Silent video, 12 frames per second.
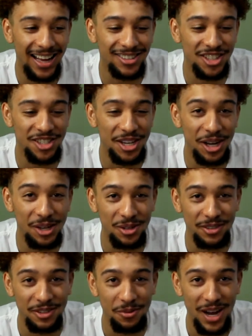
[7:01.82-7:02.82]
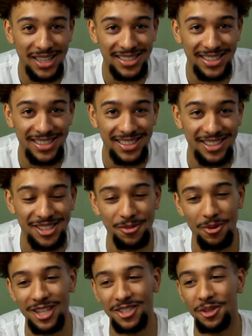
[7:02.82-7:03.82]
just know if you're watching this and you
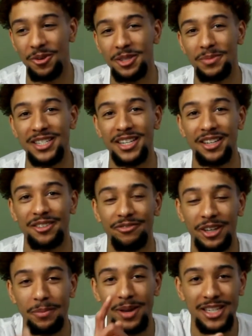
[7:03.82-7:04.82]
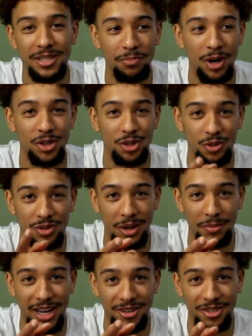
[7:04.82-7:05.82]
watch all the rest of my channel, Funimation Part 2 is
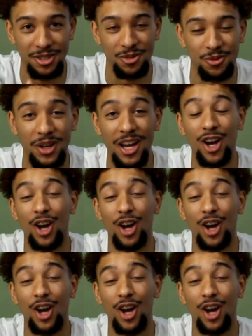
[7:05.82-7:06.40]
coming out soon,